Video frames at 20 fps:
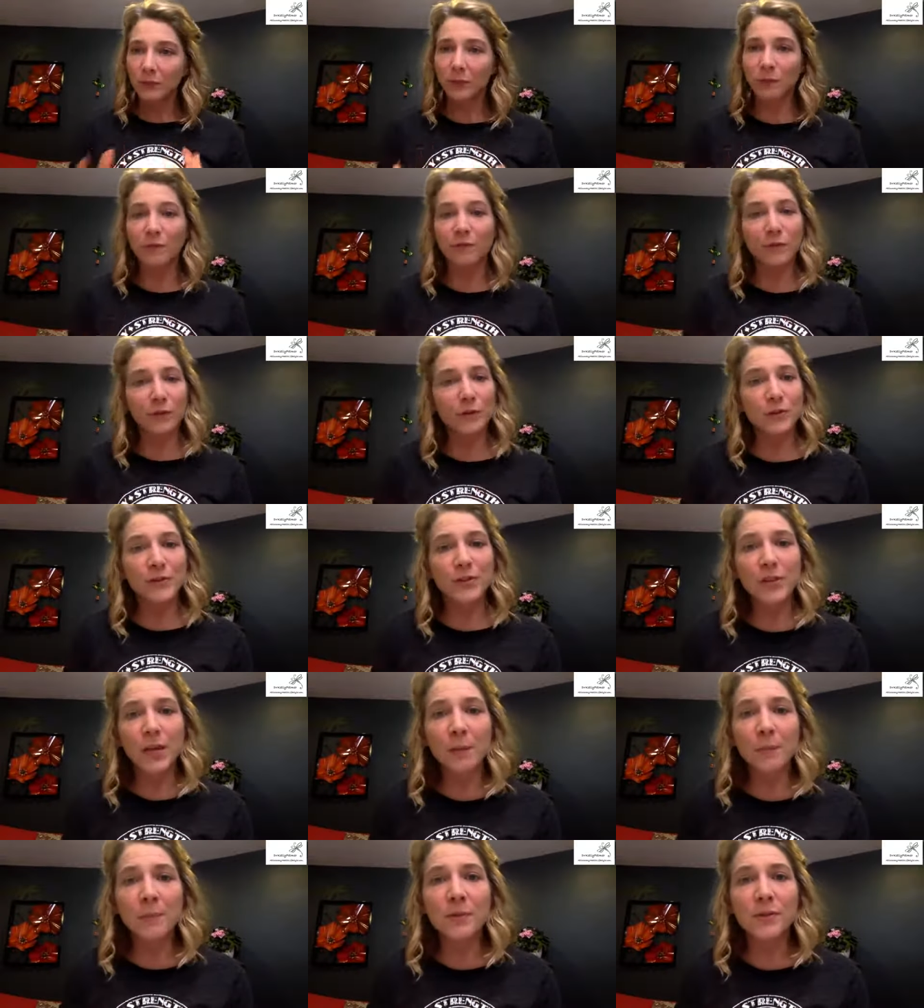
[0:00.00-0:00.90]
First
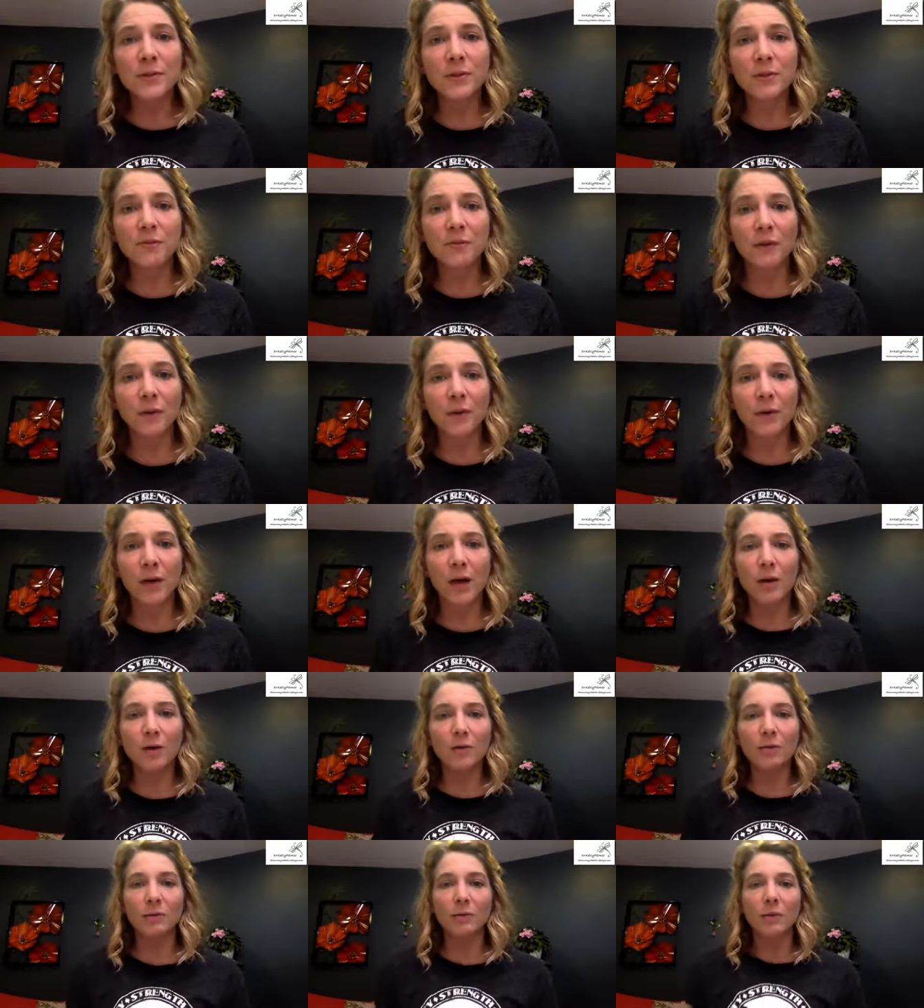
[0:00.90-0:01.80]
step is to figure
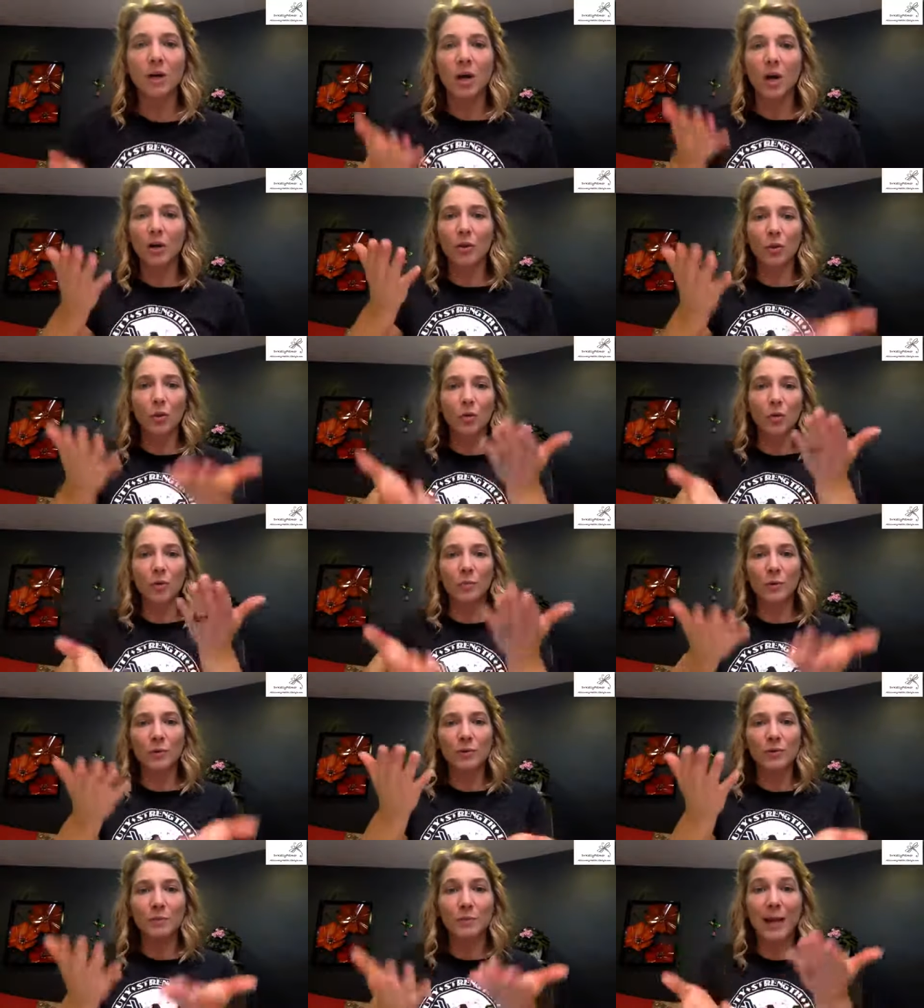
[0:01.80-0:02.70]
out are the
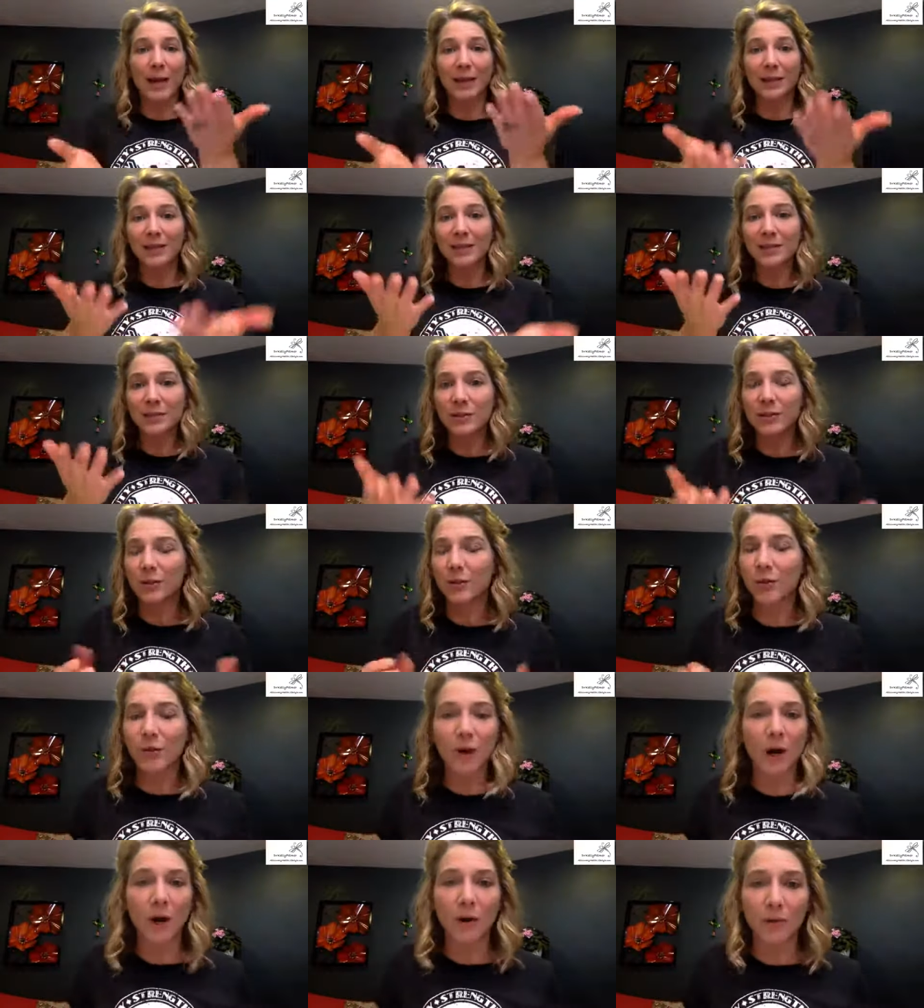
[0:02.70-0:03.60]
hormones balanced
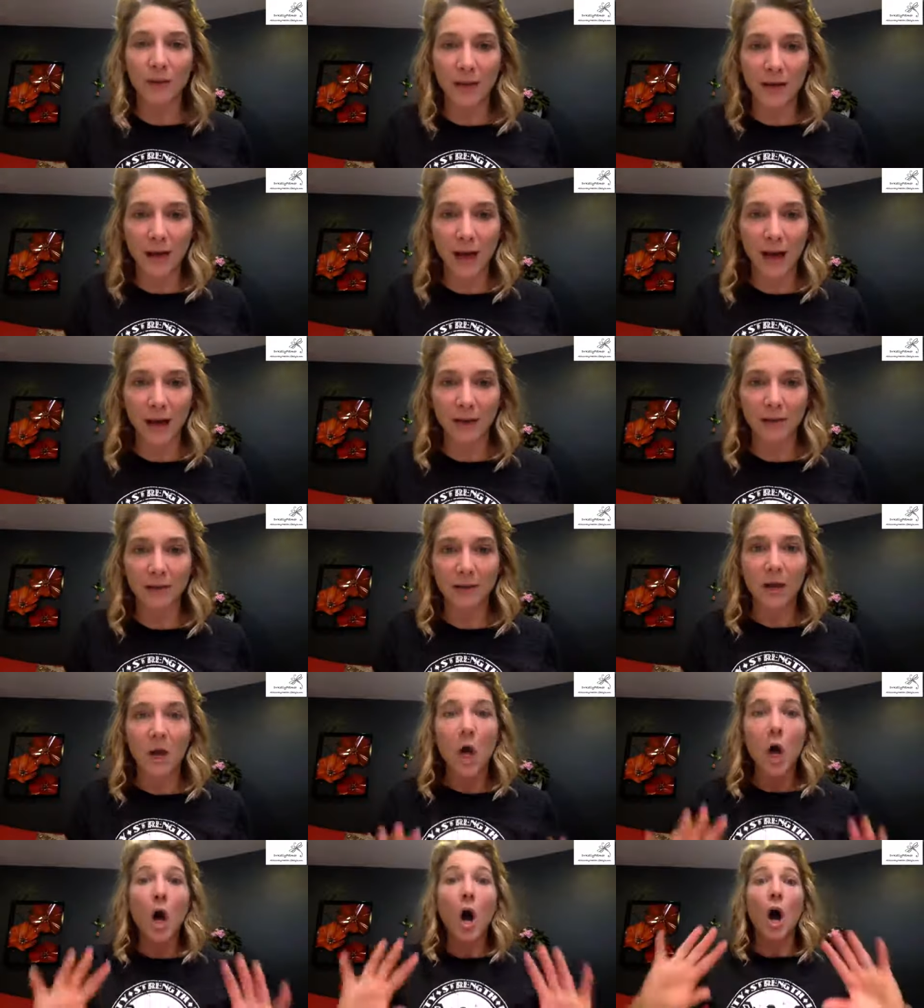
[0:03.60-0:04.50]
or are they not?
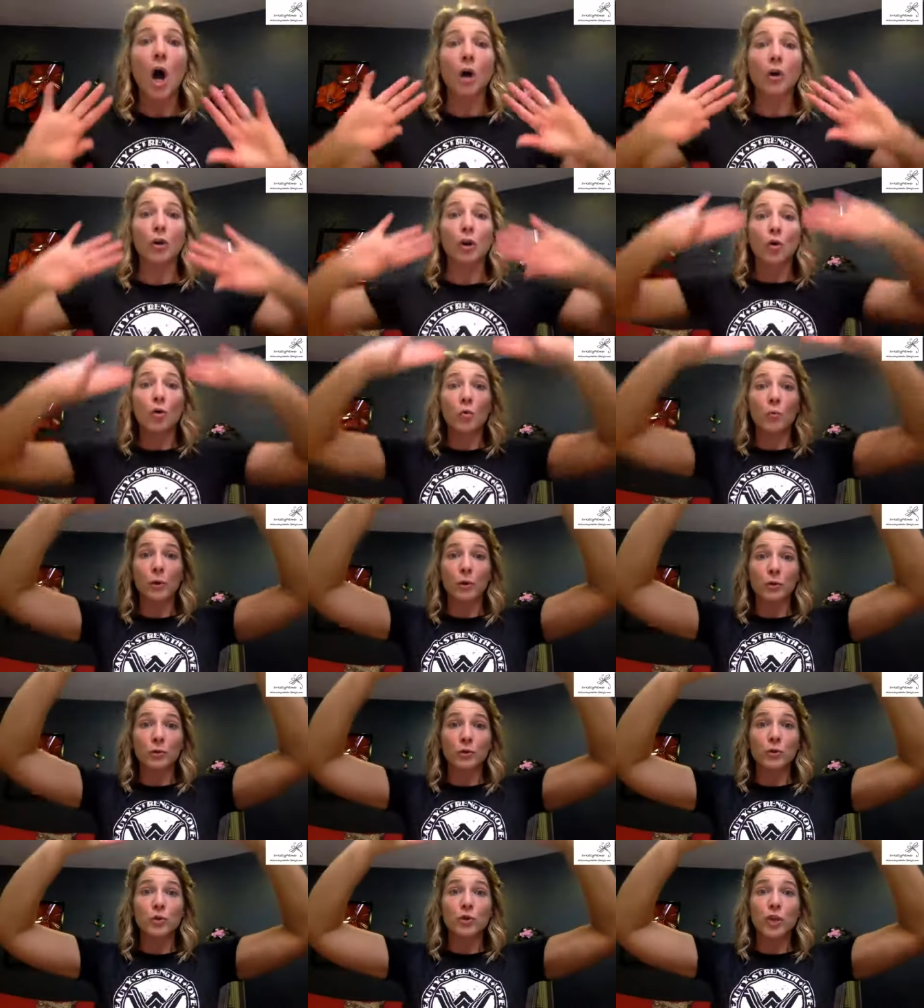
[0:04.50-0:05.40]
Are the
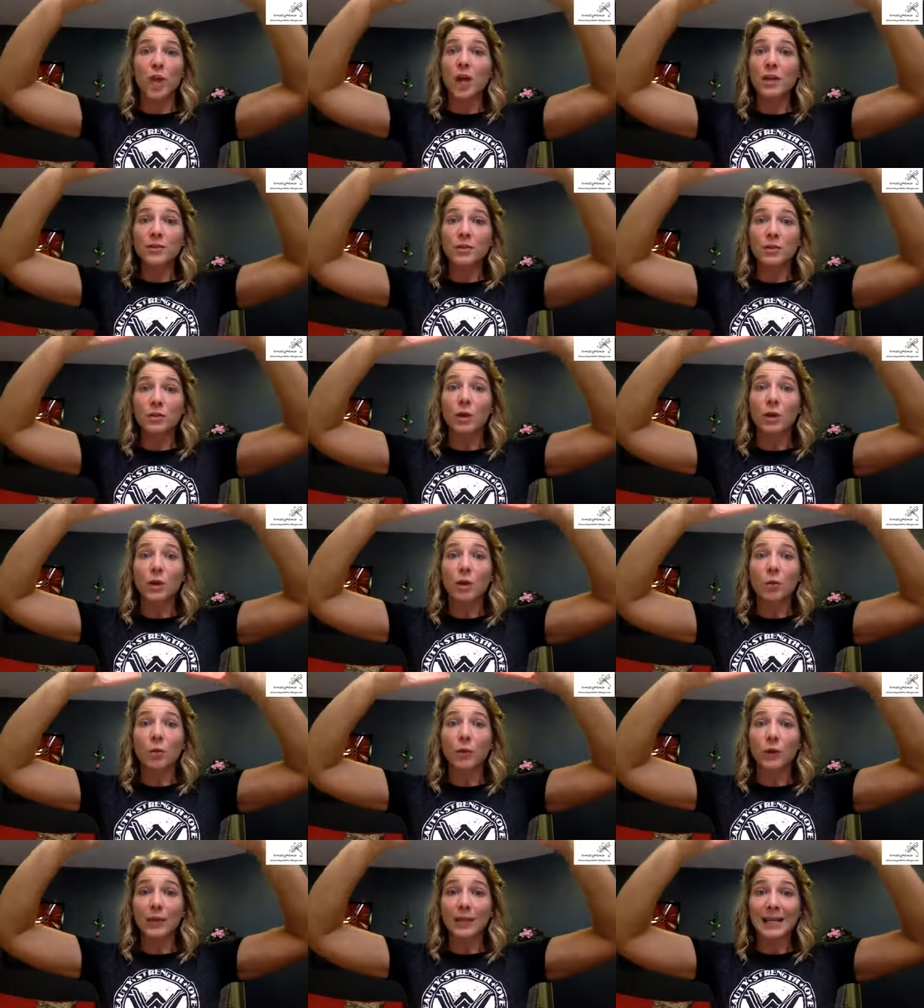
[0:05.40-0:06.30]
hormones just
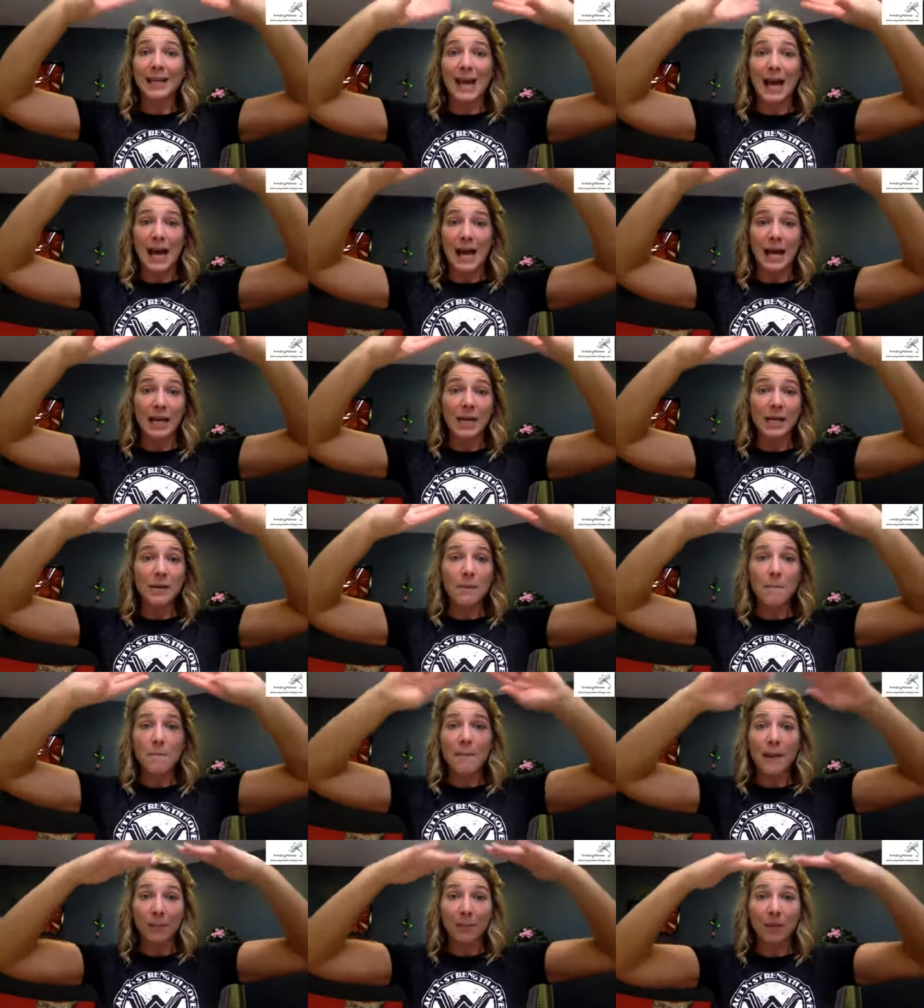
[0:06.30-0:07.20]
really high?
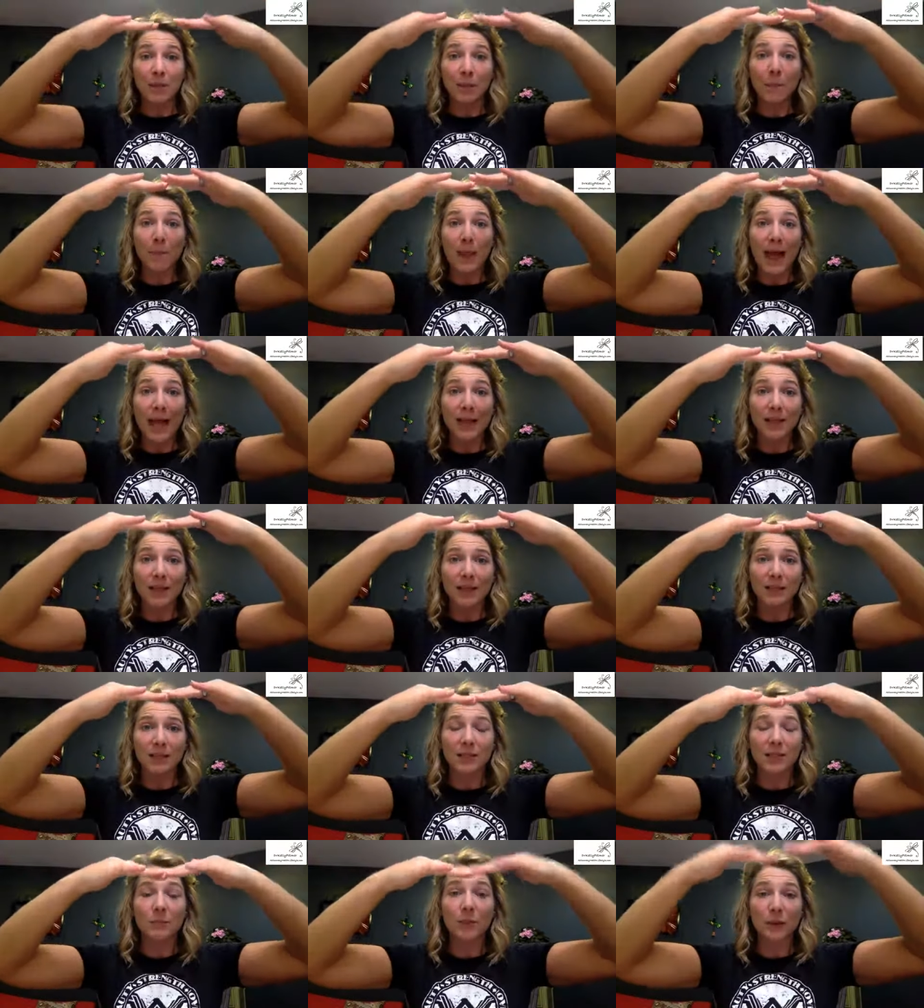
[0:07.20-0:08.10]
Maybe they're
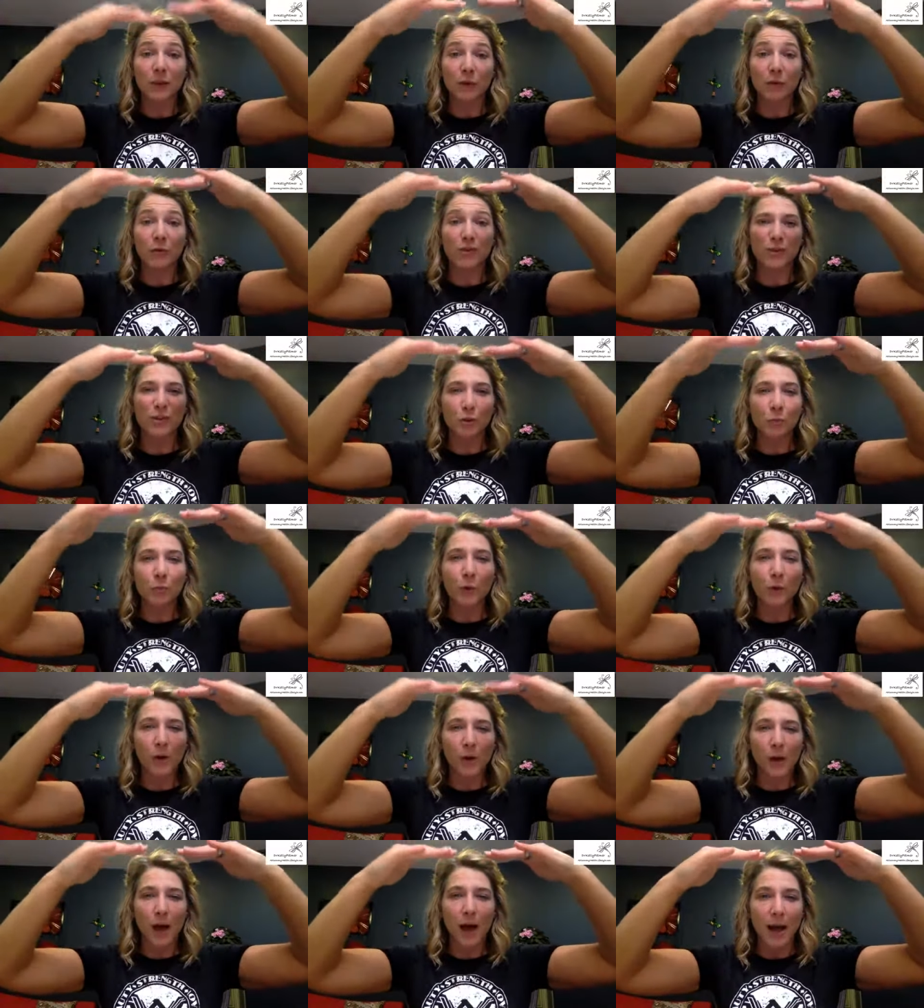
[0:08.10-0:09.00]
balanced, but they're
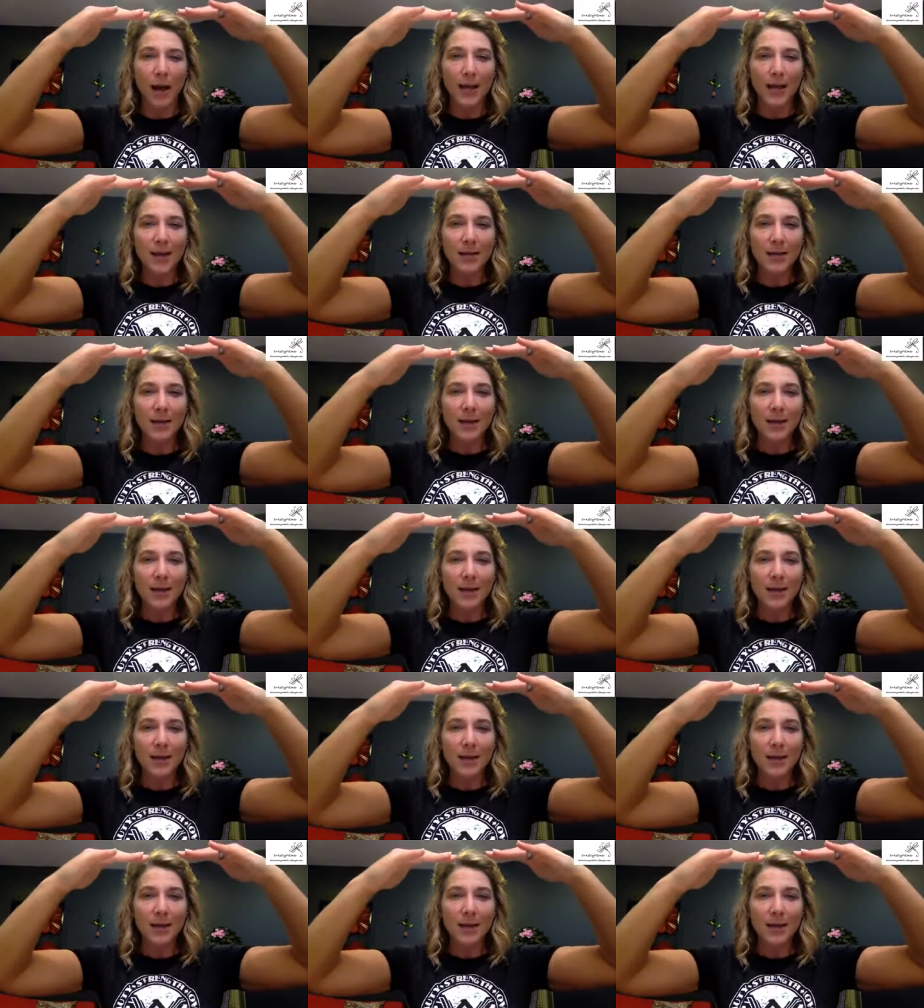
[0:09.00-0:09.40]
super high